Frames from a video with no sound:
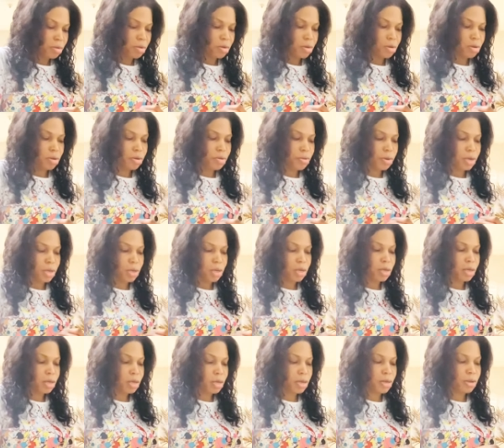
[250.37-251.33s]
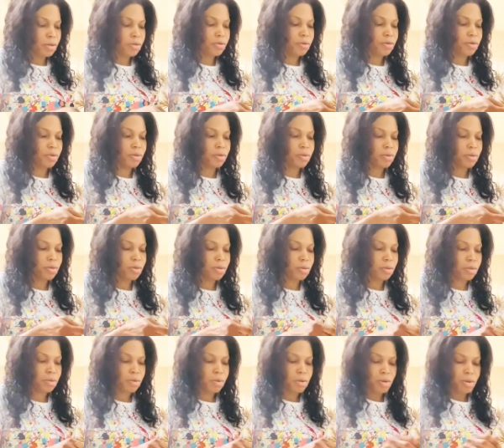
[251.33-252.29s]
not really hint hint.
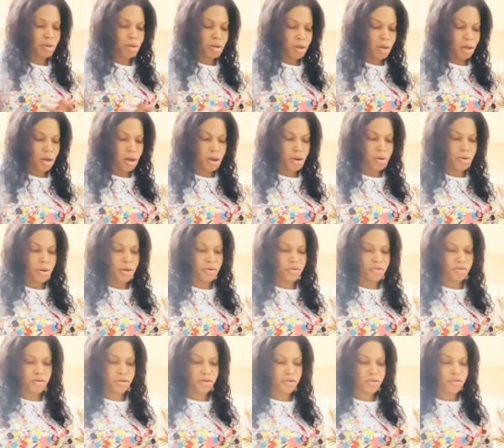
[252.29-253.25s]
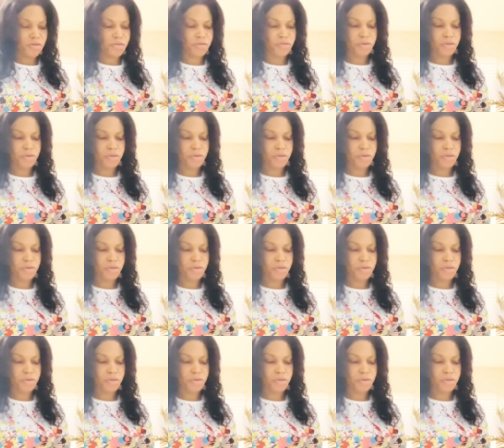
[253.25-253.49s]
Alright, so this is